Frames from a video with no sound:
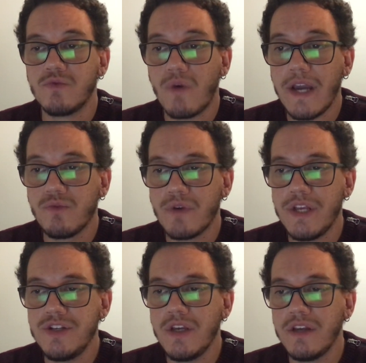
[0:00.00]
a
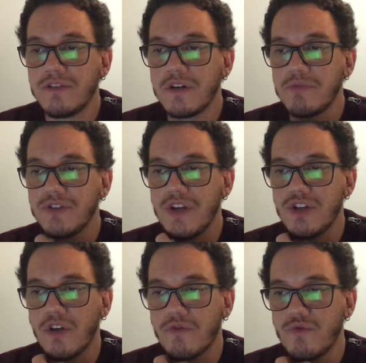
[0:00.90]
wide-ranging
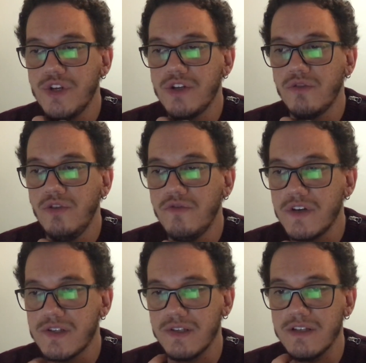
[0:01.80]
interpretation of Christian
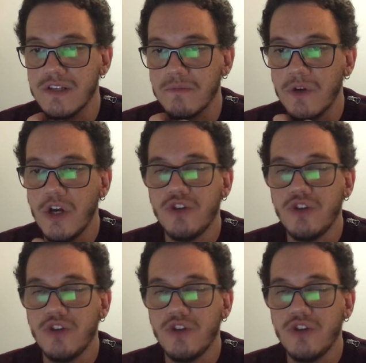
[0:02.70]
universalism